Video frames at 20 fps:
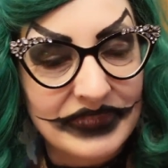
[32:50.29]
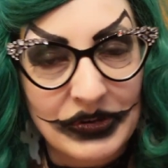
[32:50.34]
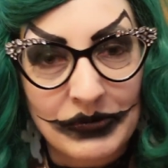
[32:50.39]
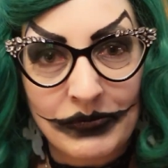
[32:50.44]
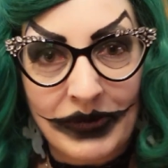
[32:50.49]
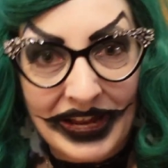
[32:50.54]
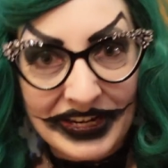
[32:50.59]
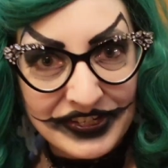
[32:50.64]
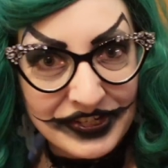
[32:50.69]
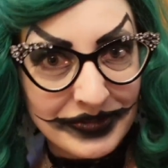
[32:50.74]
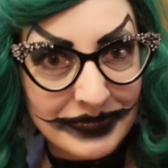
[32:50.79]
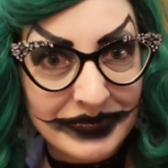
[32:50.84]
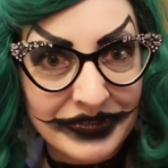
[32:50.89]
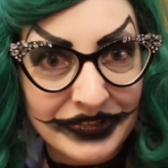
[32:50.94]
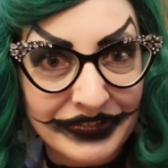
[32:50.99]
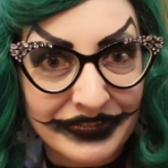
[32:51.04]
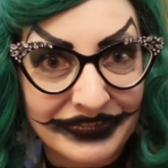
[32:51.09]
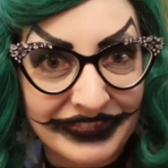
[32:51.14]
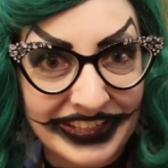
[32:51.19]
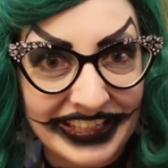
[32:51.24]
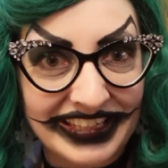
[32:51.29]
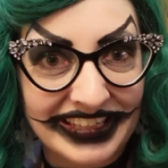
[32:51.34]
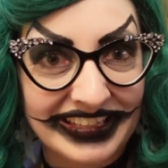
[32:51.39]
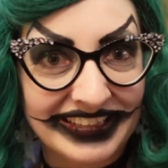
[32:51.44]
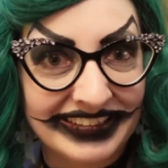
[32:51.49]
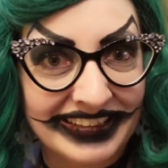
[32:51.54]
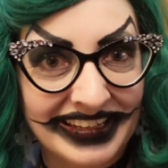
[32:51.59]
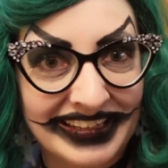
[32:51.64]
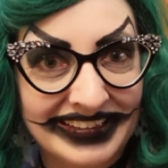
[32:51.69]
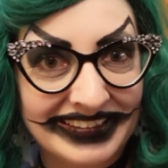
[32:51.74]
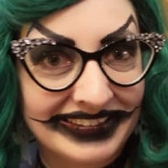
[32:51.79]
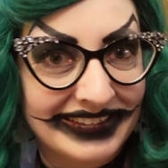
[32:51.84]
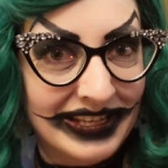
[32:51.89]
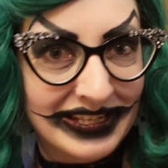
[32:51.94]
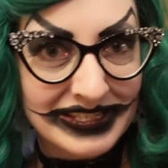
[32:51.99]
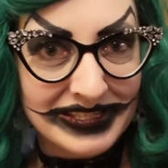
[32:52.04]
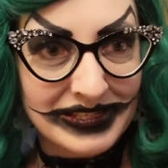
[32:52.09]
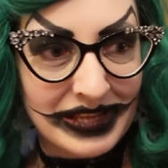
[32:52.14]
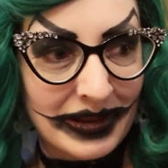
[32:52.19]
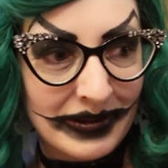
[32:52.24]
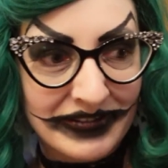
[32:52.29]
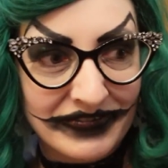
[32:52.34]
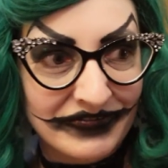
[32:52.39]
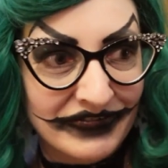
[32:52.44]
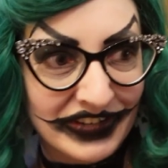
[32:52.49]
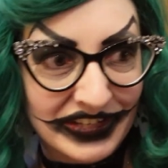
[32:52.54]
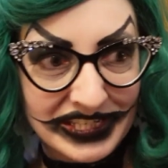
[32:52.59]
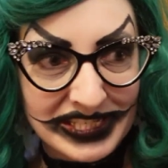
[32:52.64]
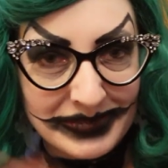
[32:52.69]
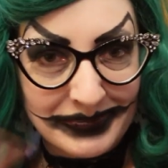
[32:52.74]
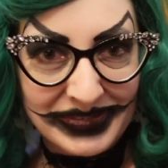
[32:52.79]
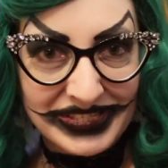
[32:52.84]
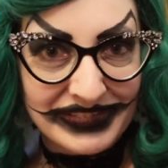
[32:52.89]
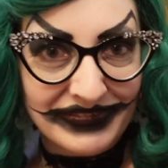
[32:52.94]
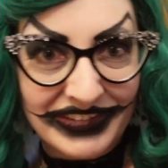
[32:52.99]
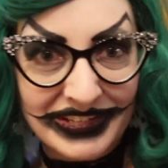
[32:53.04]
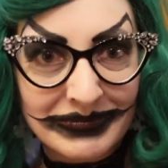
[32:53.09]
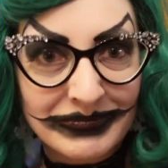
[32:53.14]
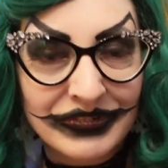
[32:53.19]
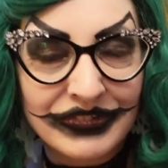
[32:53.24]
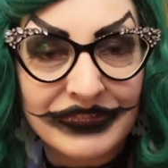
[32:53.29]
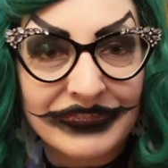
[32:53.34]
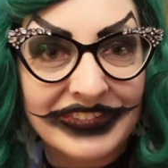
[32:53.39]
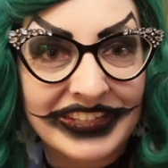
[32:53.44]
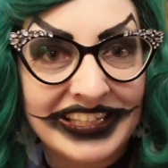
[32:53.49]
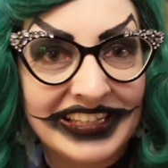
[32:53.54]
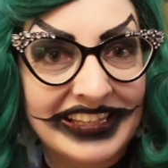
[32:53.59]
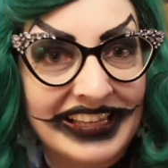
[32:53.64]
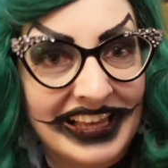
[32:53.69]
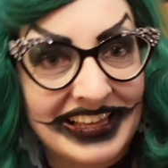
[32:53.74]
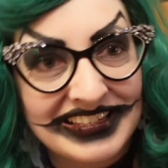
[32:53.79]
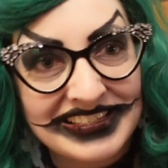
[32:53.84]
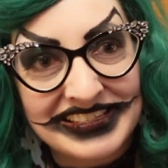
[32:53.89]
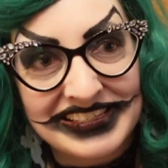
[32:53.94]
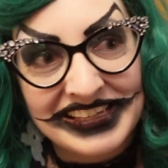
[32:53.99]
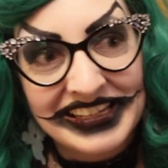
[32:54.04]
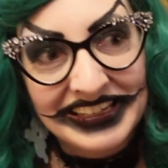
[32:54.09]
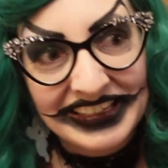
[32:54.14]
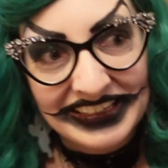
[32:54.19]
watch a movie, like as a very specific movie as